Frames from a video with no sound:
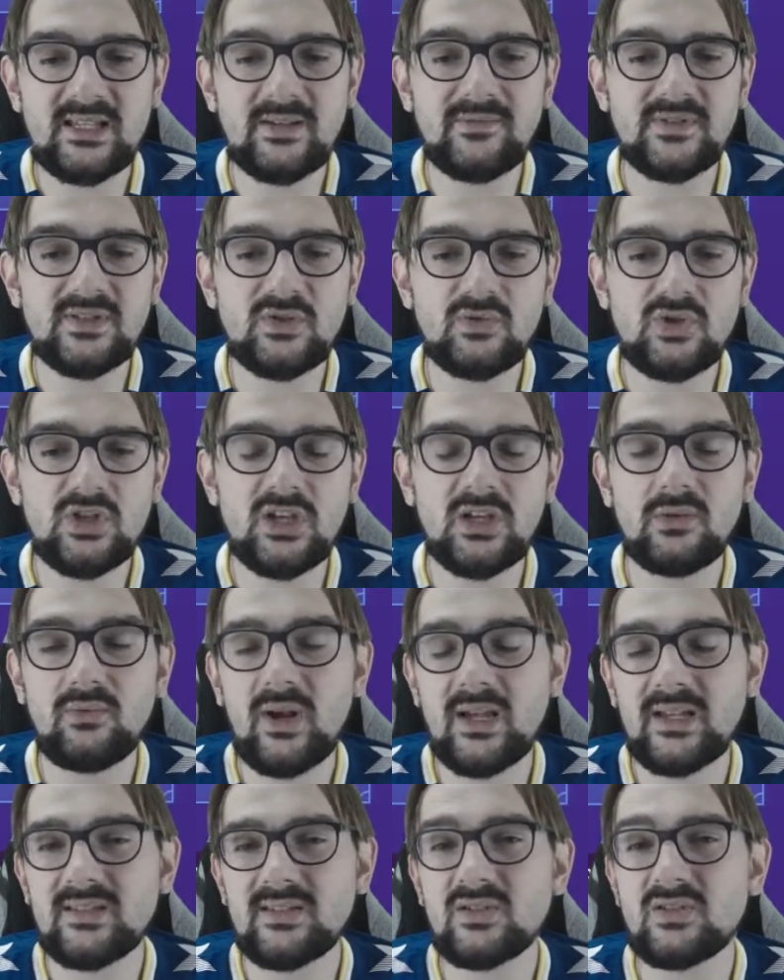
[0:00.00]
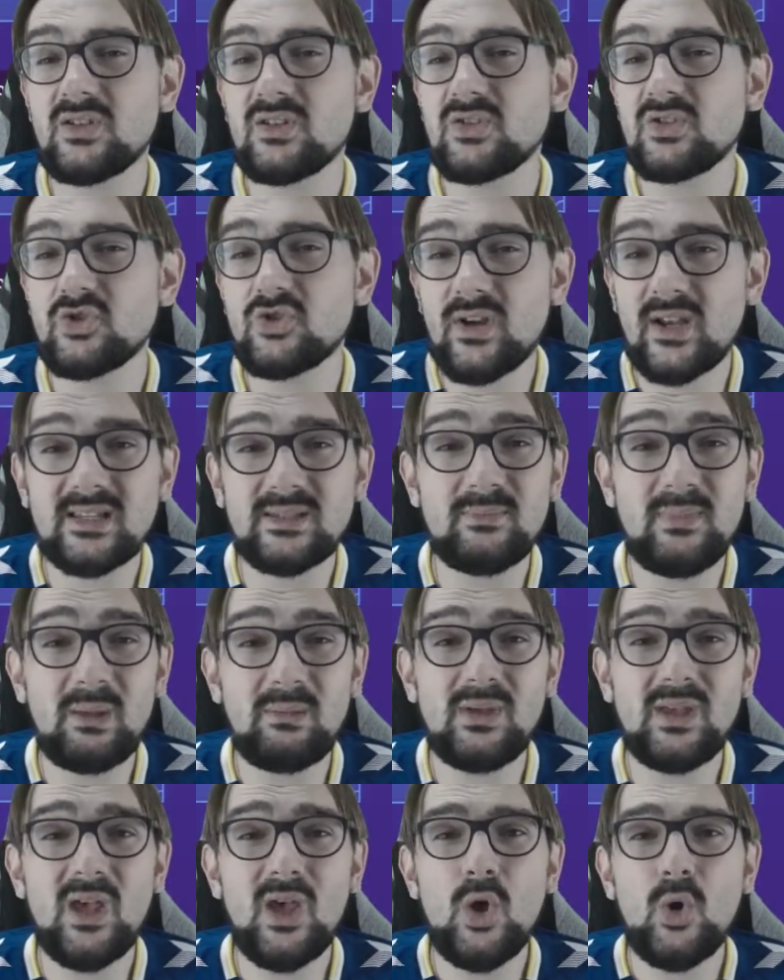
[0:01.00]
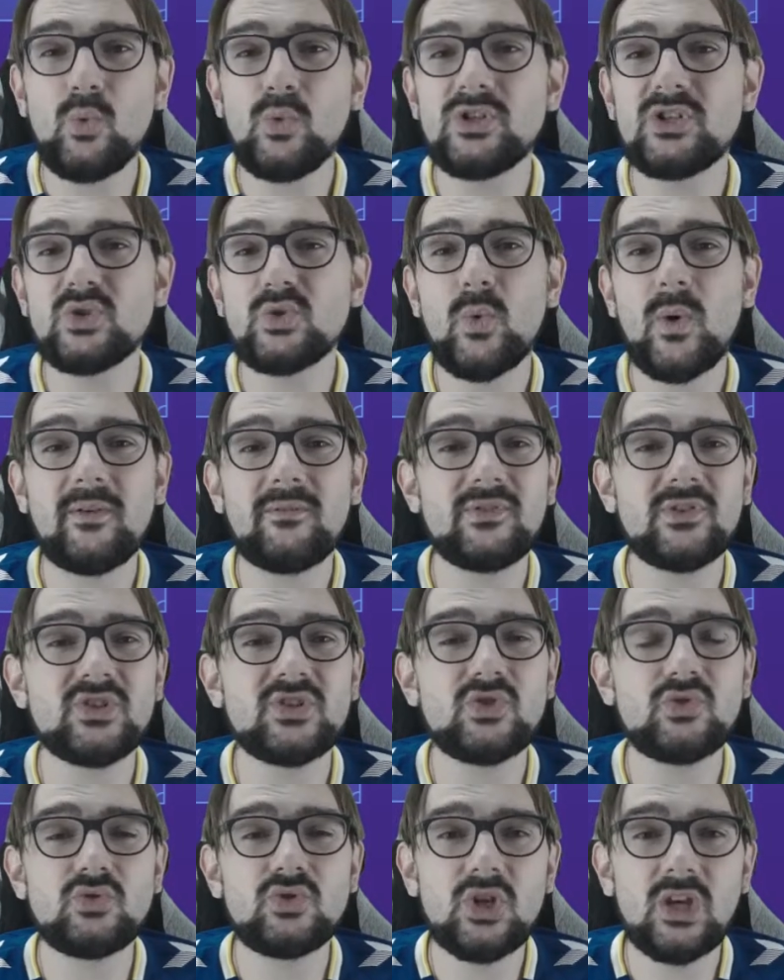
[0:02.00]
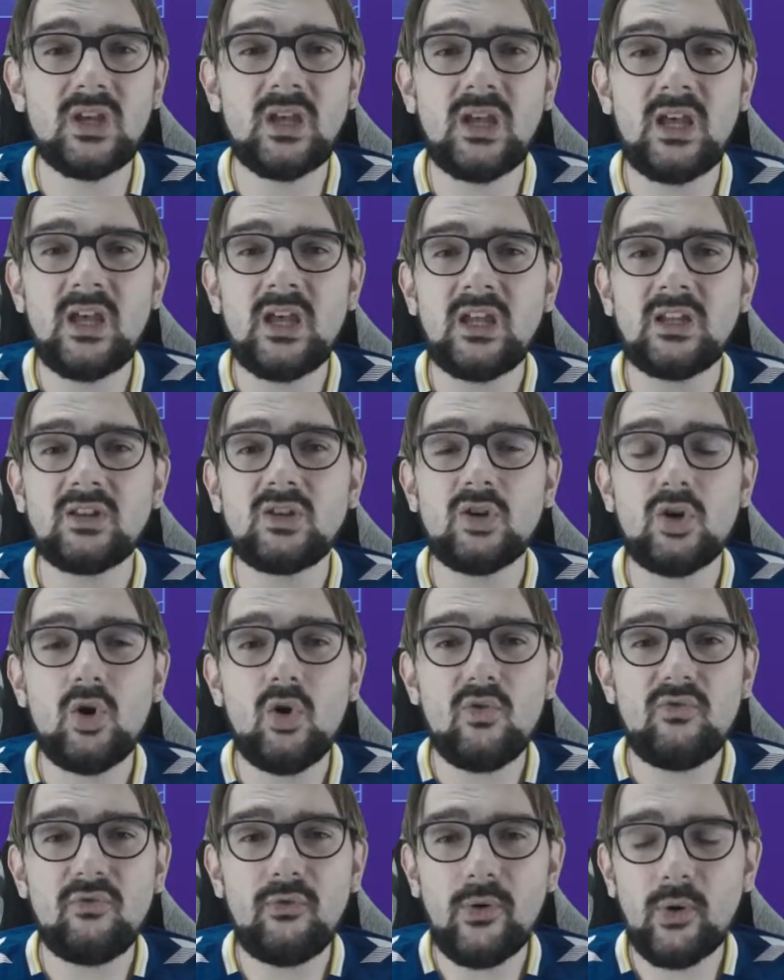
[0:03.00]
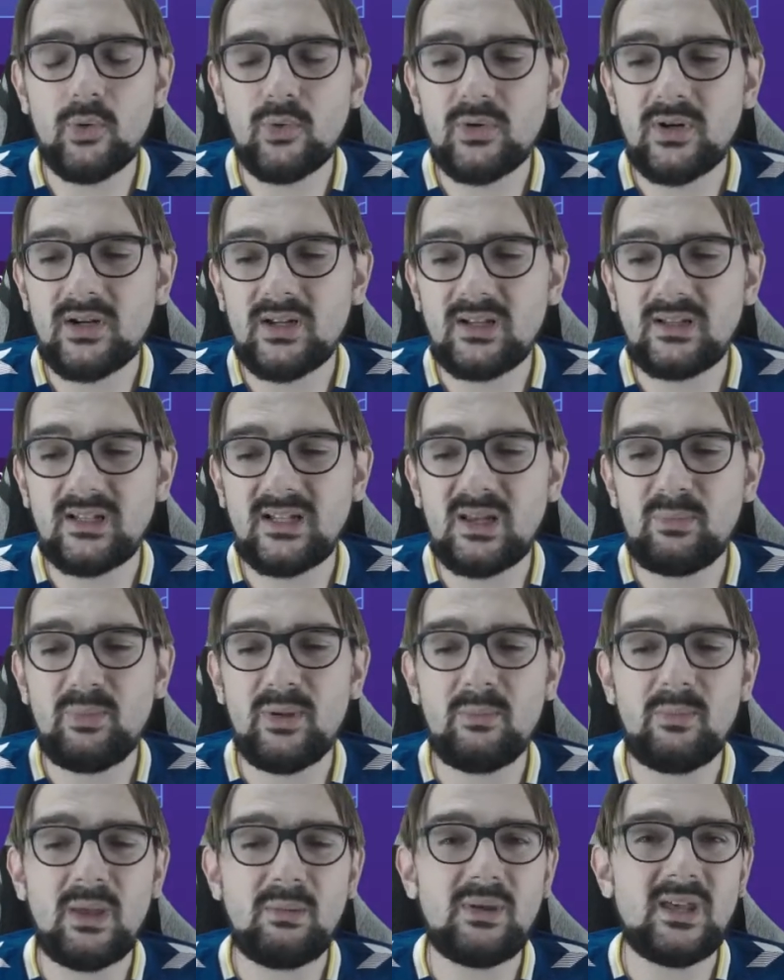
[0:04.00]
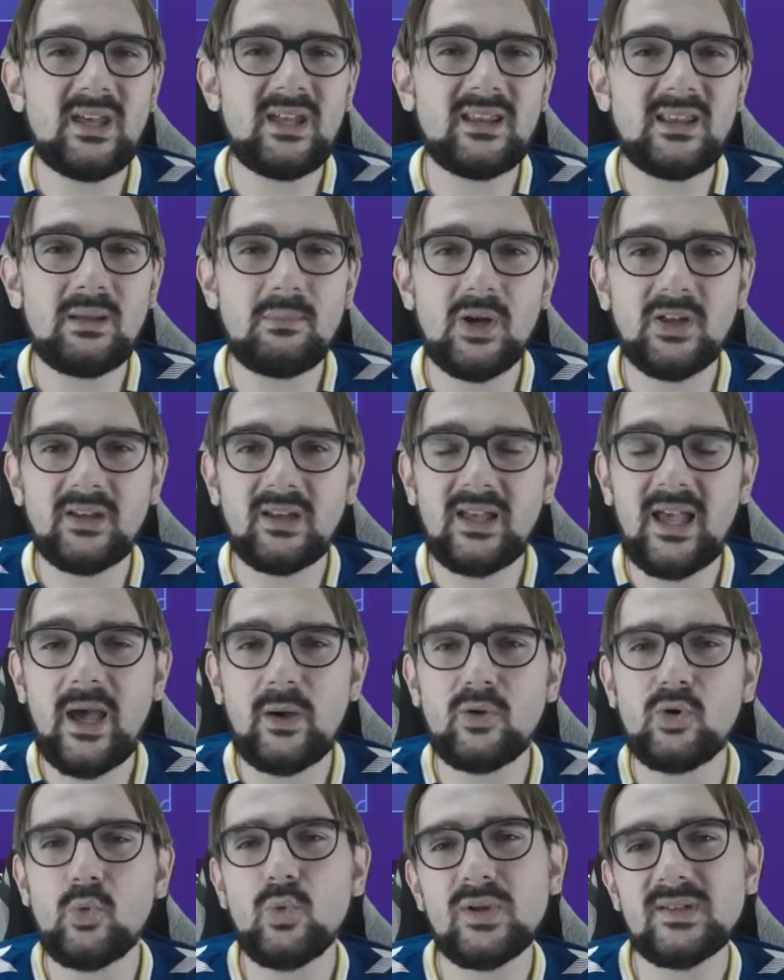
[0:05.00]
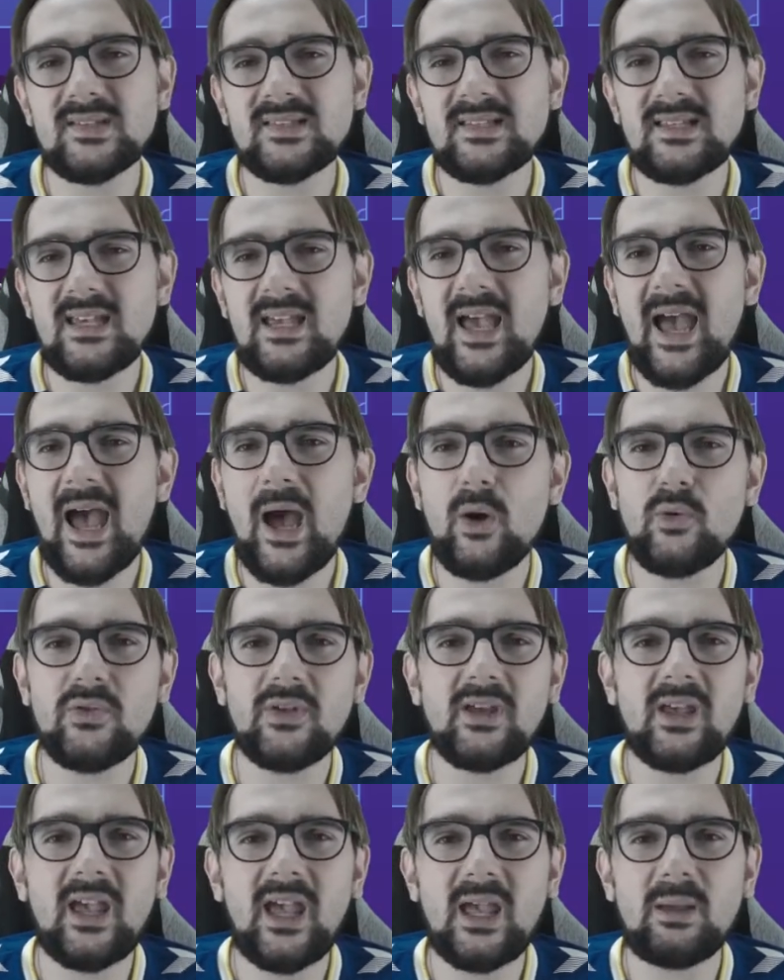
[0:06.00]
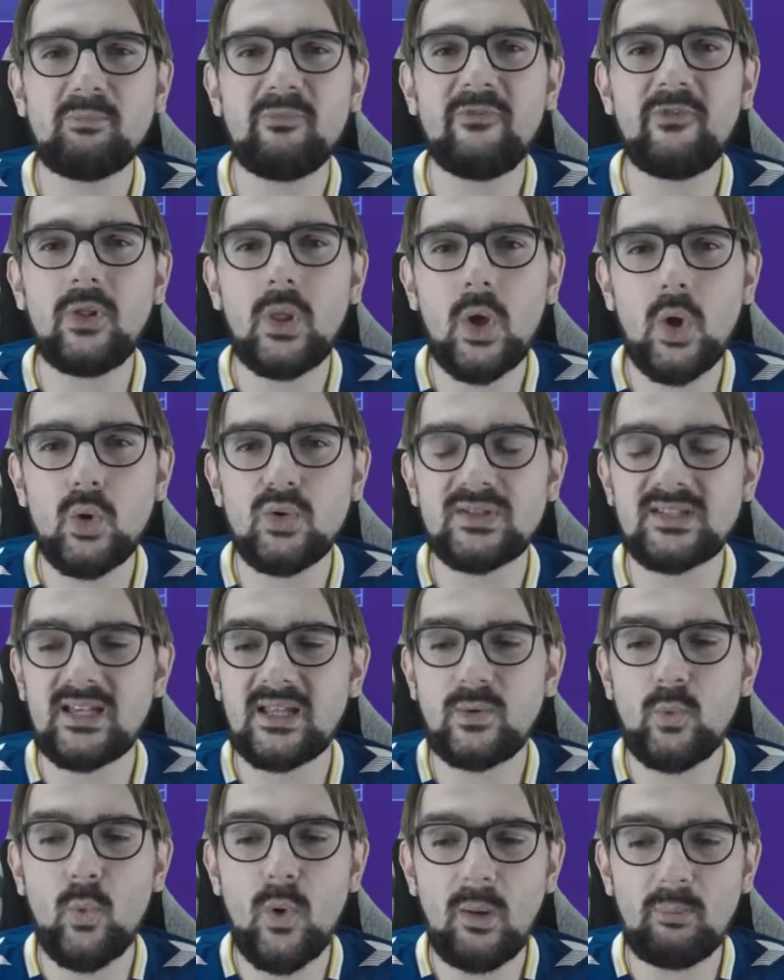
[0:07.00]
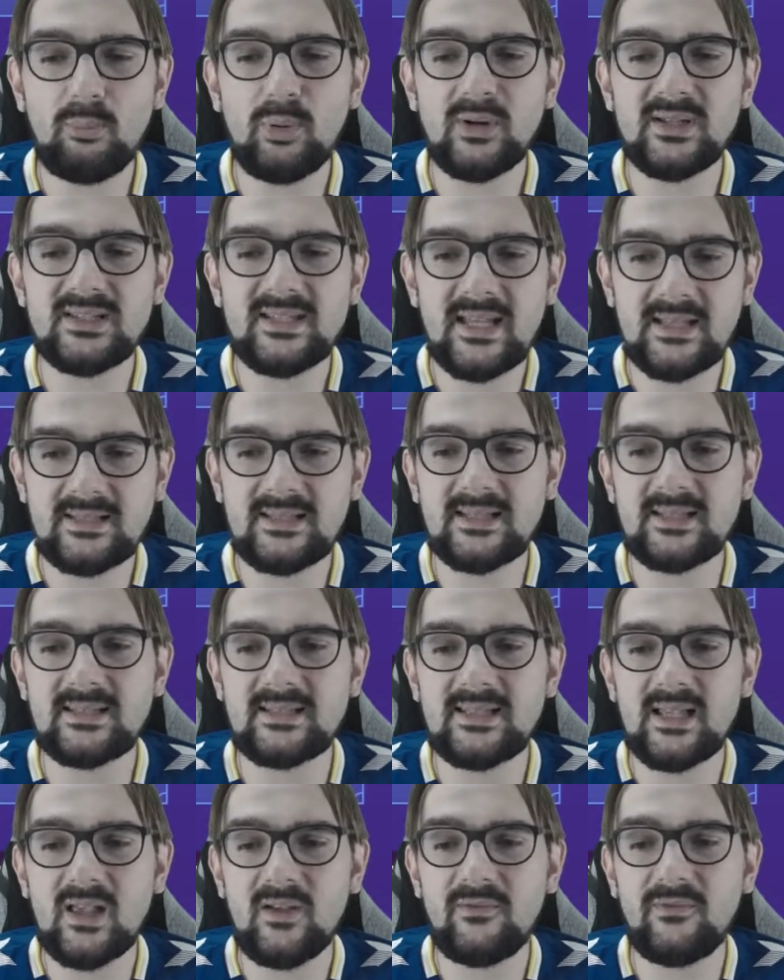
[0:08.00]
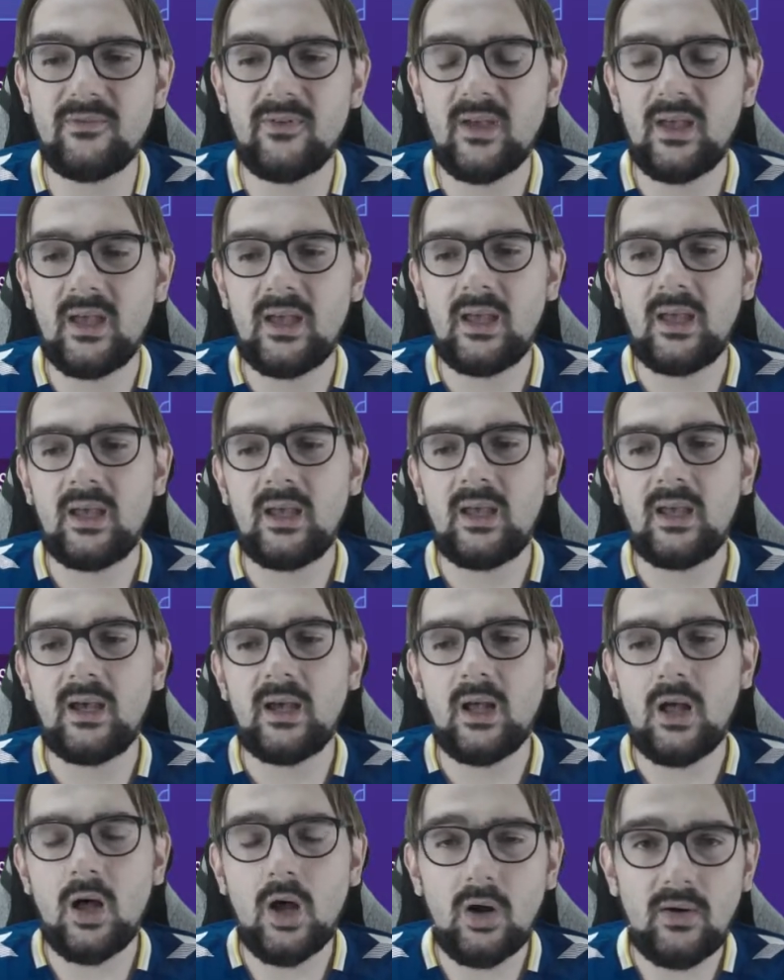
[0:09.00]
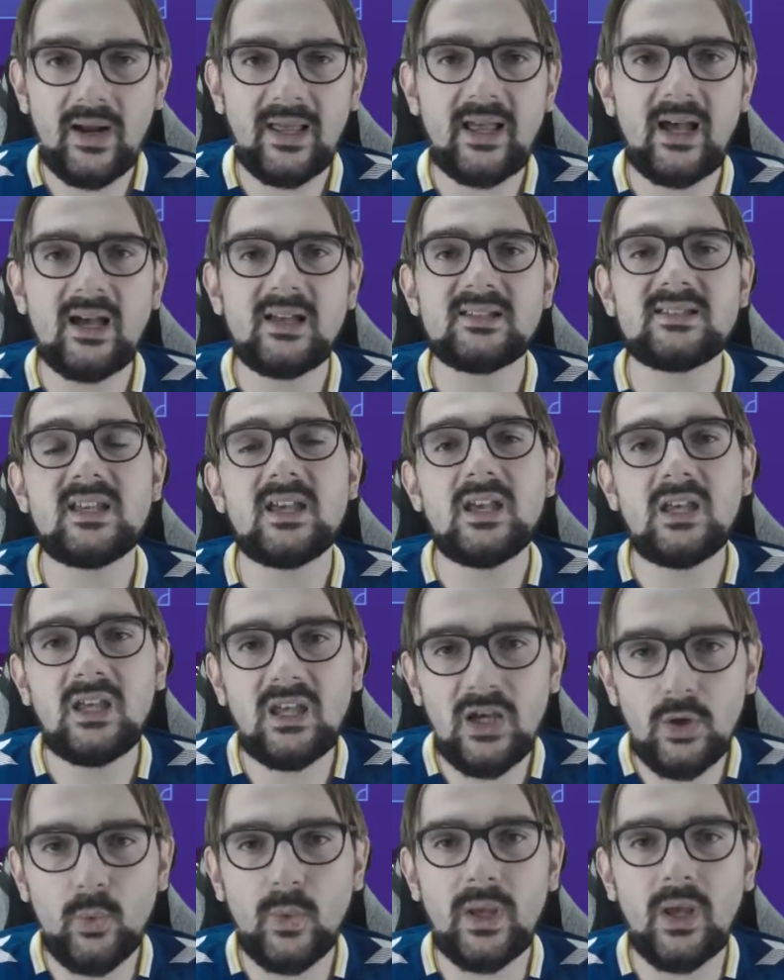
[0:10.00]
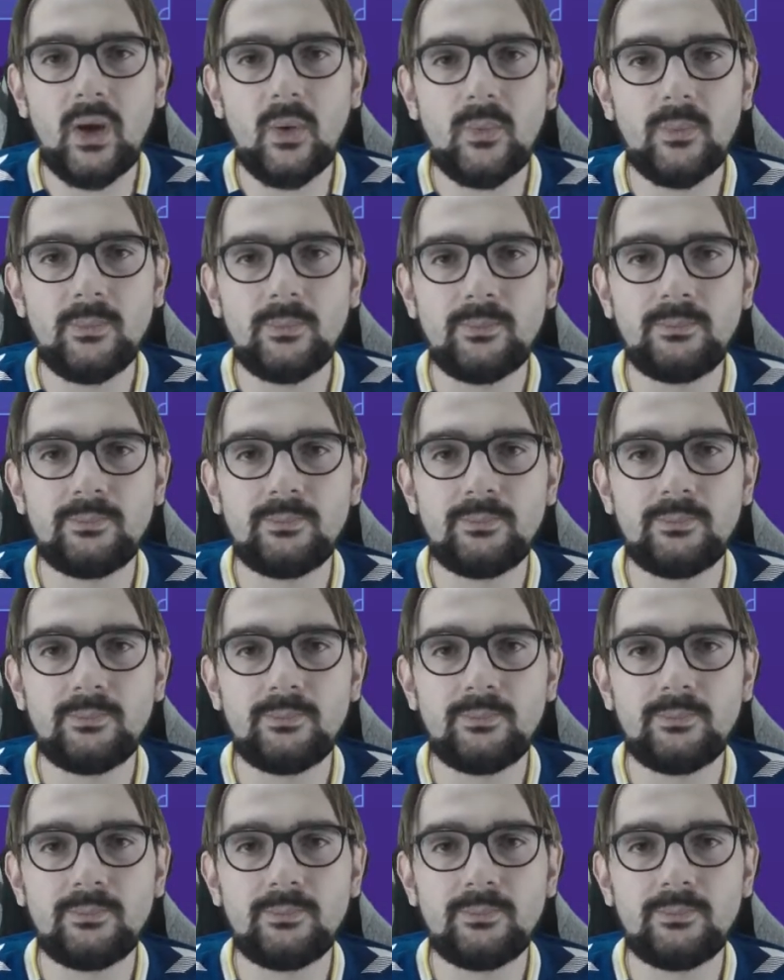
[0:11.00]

If Suchik and Rice are their strengths, maybe we just wait for Suchik to go forward a little bit, maybe hit them on the counter. We'll see how the game flows and what presents itself. All right, guys, here we go.